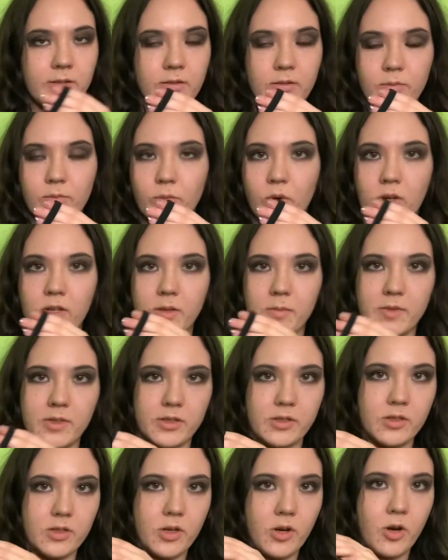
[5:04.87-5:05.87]
bottoms and
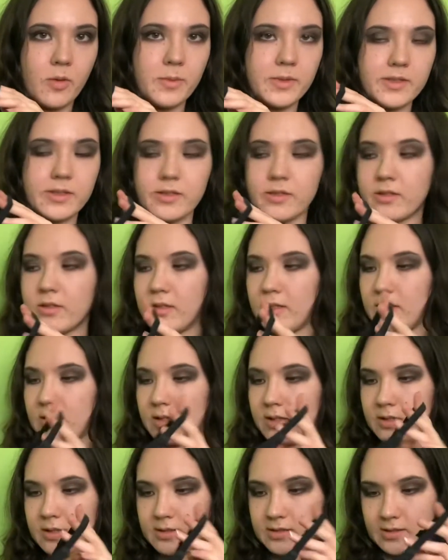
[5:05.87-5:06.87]
tops,
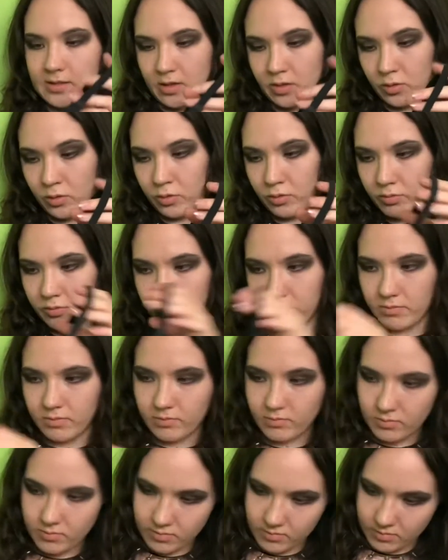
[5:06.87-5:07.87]
so
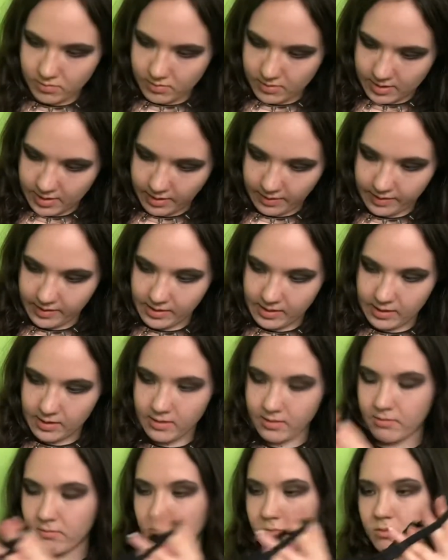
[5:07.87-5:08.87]
I think it
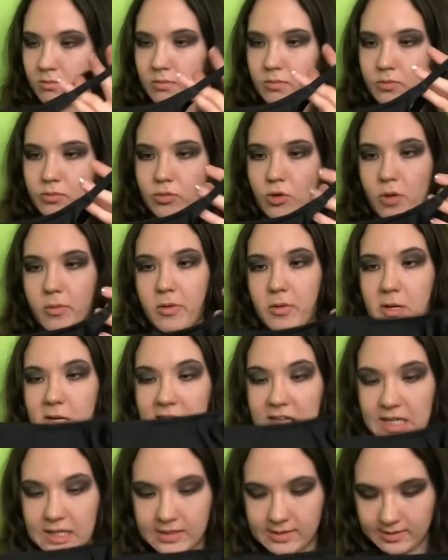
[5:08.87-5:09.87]
probably
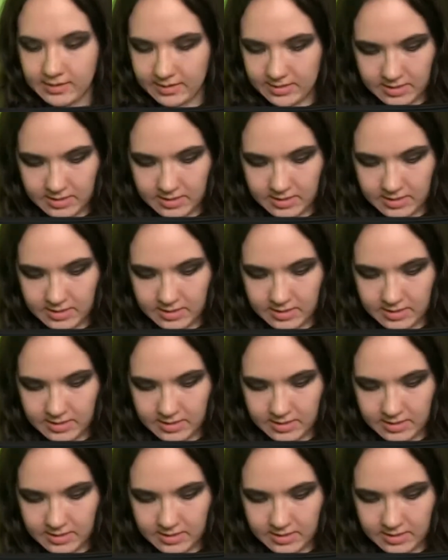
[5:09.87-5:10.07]
is